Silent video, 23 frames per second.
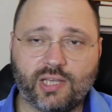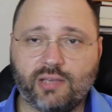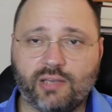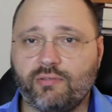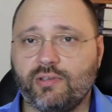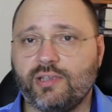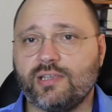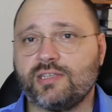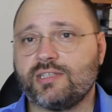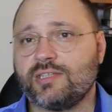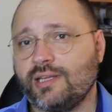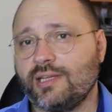
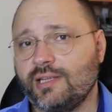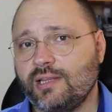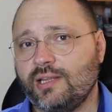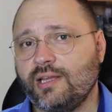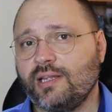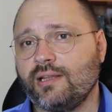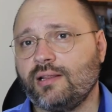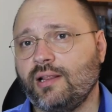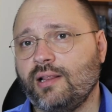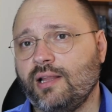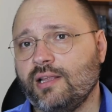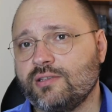Having
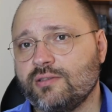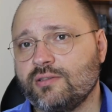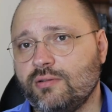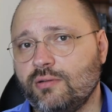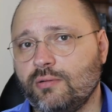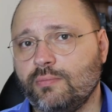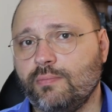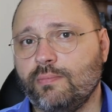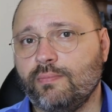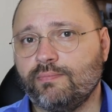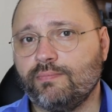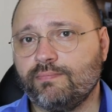said that, let's
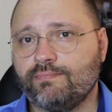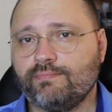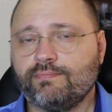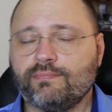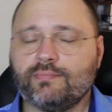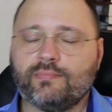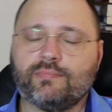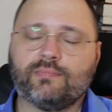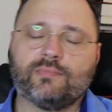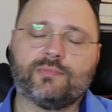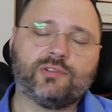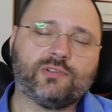go
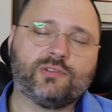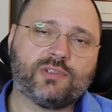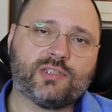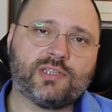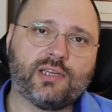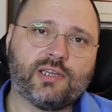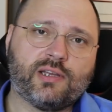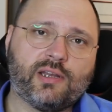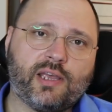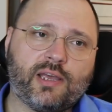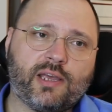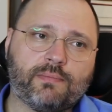to
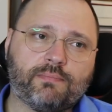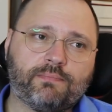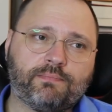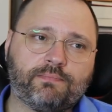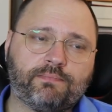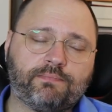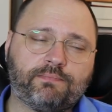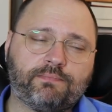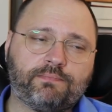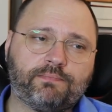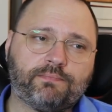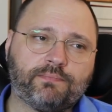Syria.